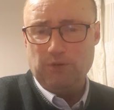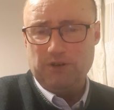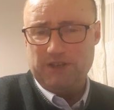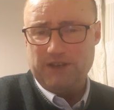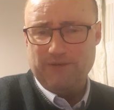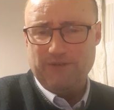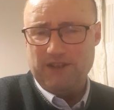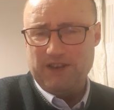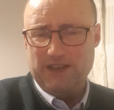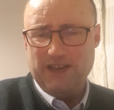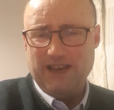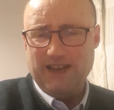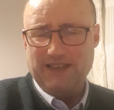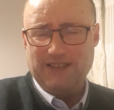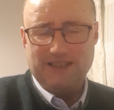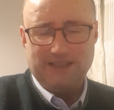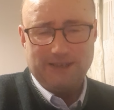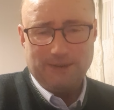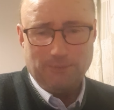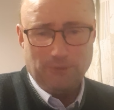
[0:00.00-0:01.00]
whichever the
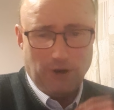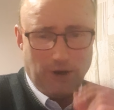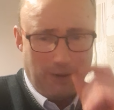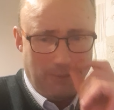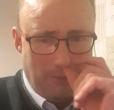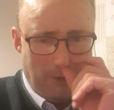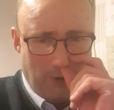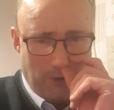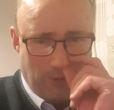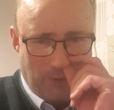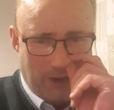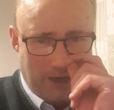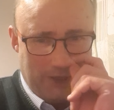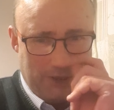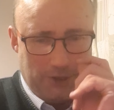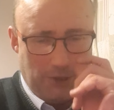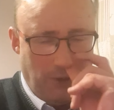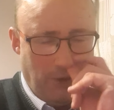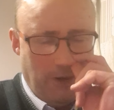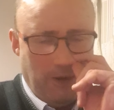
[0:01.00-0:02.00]
date is, I'm not I'm not quite
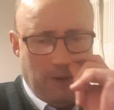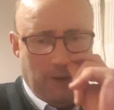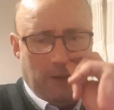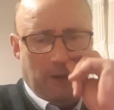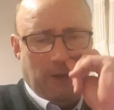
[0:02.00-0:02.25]
sure.